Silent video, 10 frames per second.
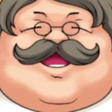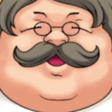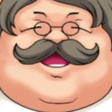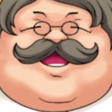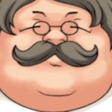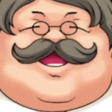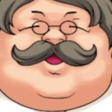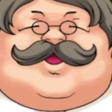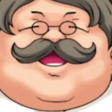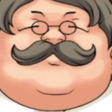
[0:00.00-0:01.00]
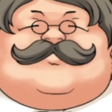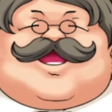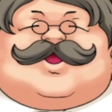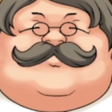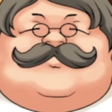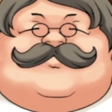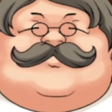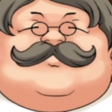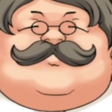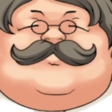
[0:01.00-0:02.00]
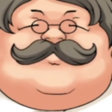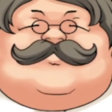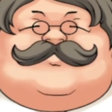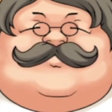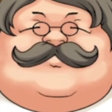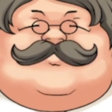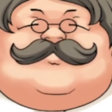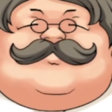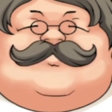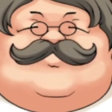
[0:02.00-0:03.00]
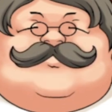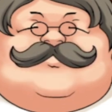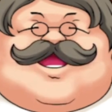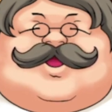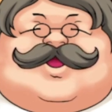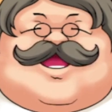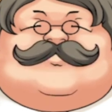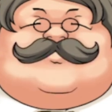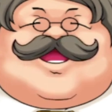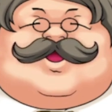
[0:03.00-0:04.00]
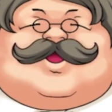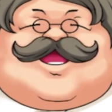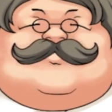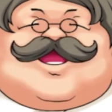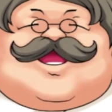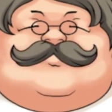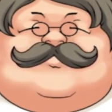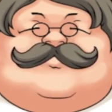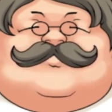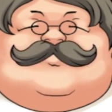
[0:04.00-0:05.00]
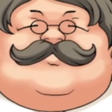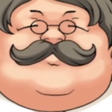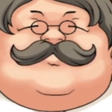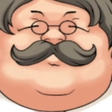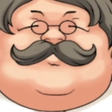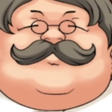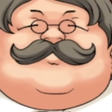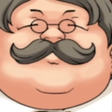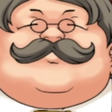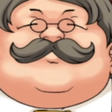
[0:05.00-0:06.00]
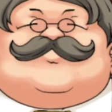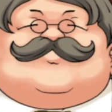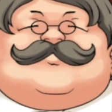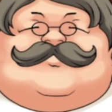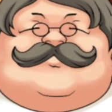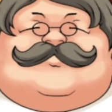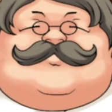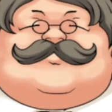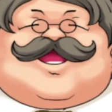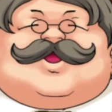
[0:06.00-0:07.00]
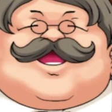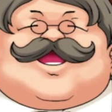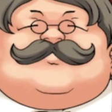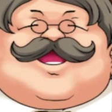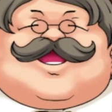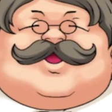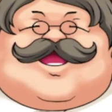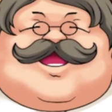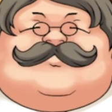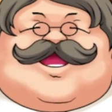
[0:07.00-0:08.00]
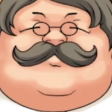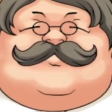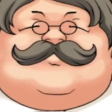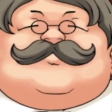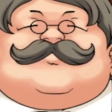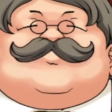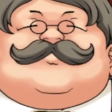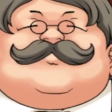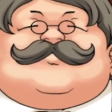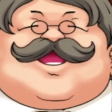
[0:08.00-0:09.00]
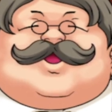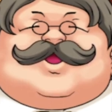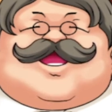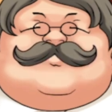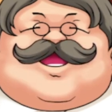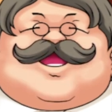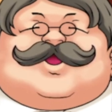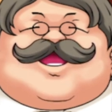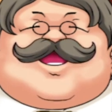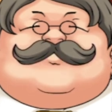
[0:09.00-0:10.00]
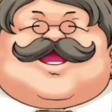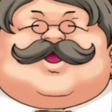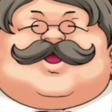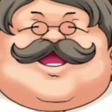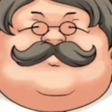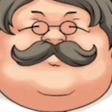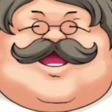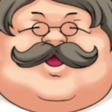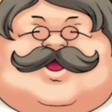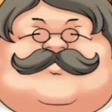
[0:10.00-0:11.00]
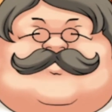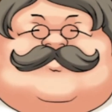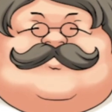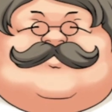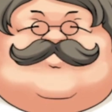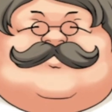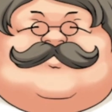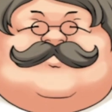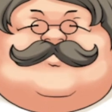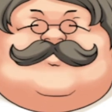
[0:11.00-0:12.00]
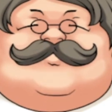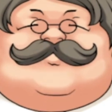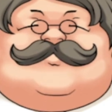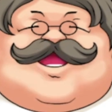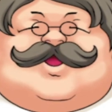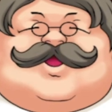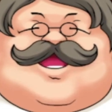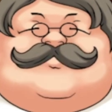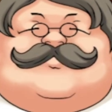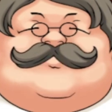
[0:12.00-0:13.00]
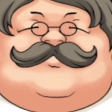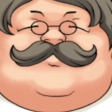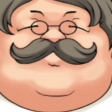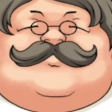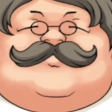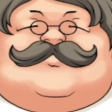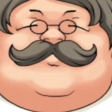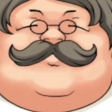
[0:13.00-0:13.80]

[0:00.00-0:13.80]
Yogi quite certainly holds a deep grudge against Miles Edgeworth. So deep he wants to frame him for murder. This leads me to surmise that Mr. Edgeworth's dream was not a dream, it was real. As you